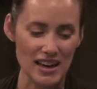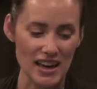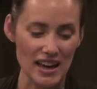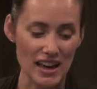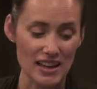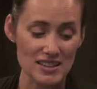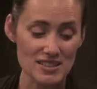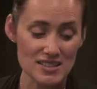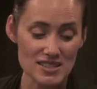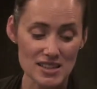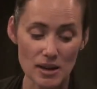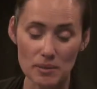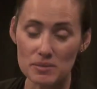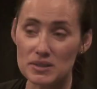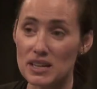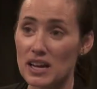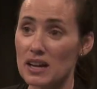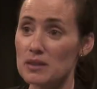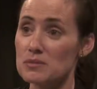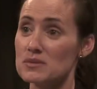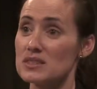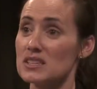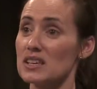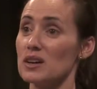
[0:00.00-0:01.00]
And
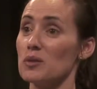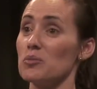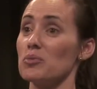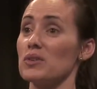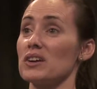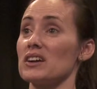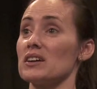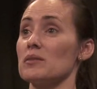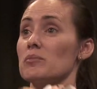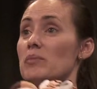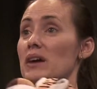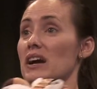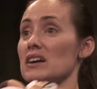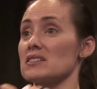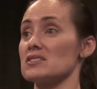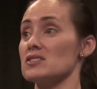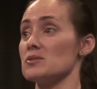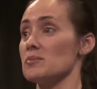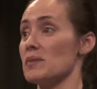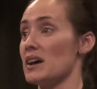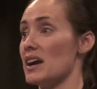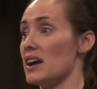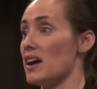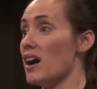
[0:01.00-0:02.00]
sometimes they'll bring it back to
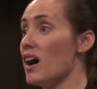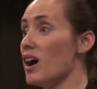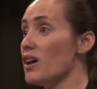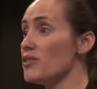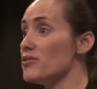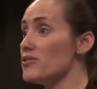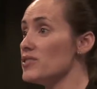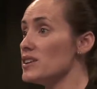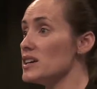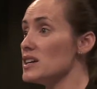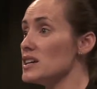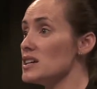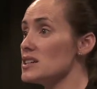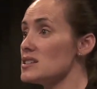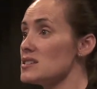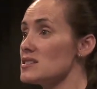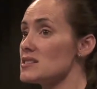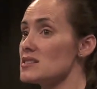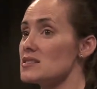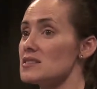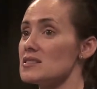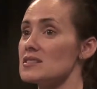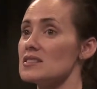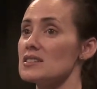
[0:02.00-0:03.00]
my
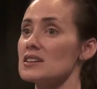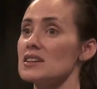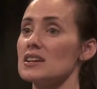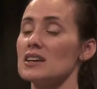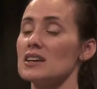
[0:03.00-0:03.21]
office.